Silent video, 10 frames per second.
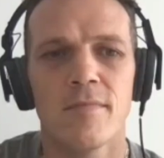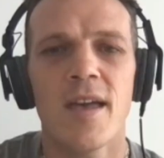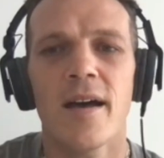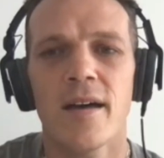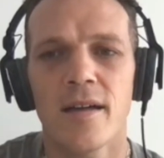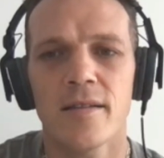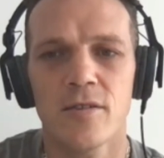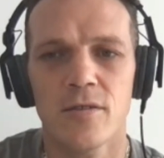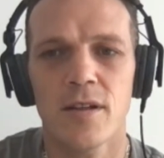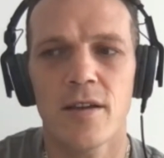Yeah, I
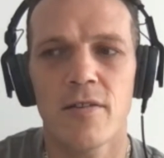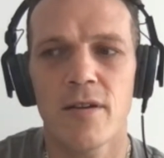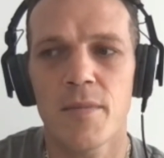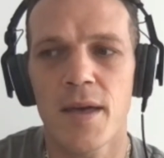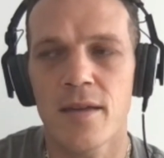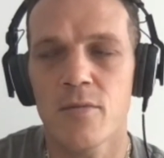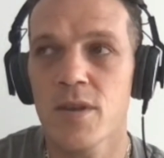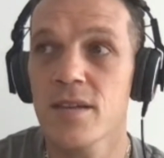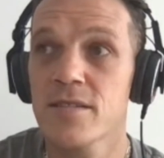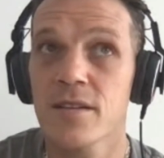totally agree, man. We
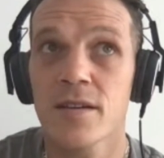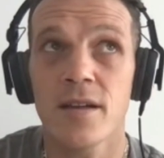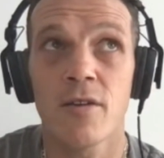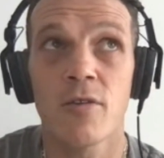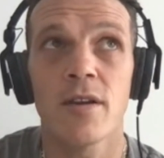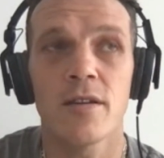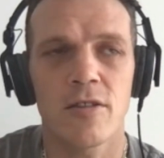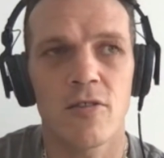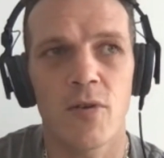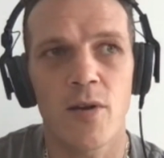need to agree to
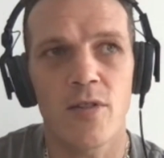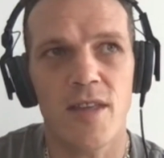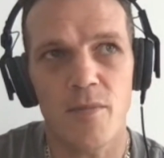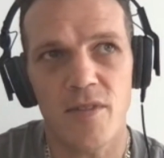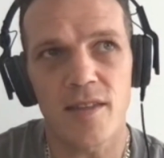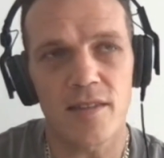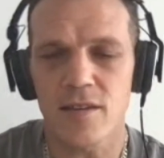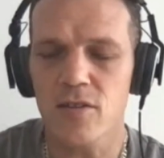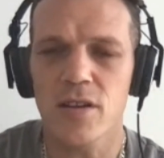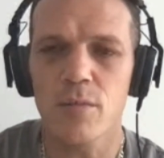disagree on some things
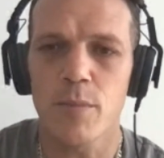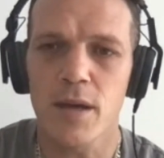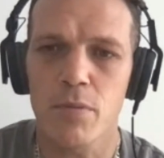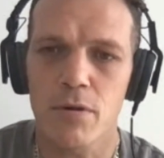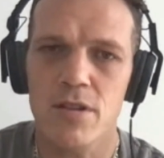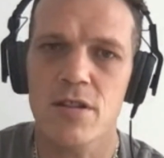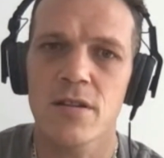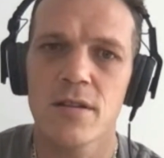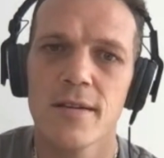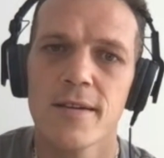and look at a bigger picture.
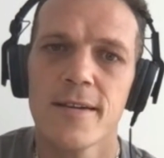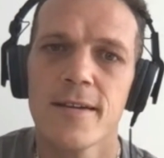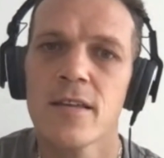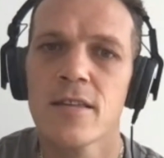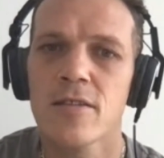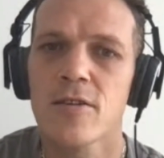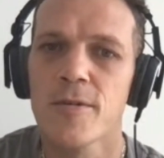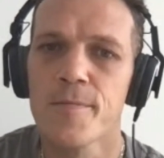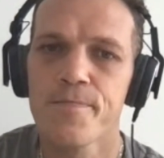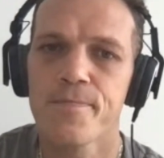
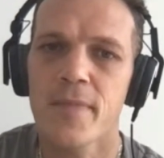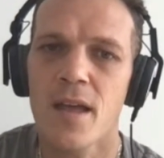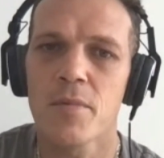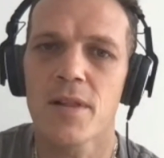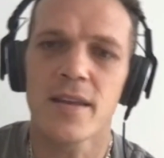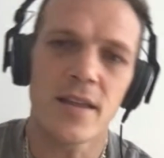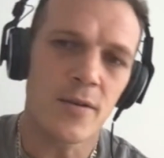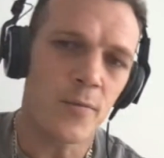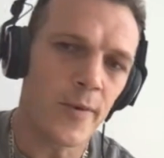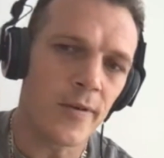So I'm glad that
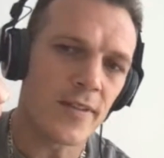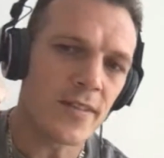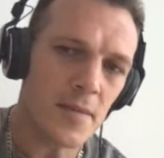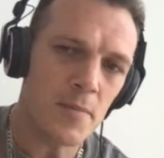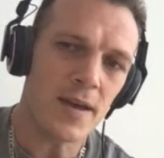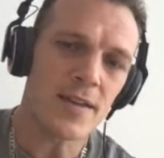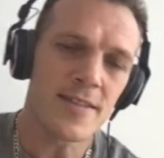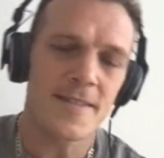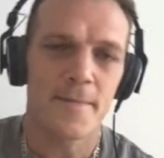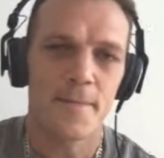we're on the same
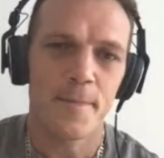page.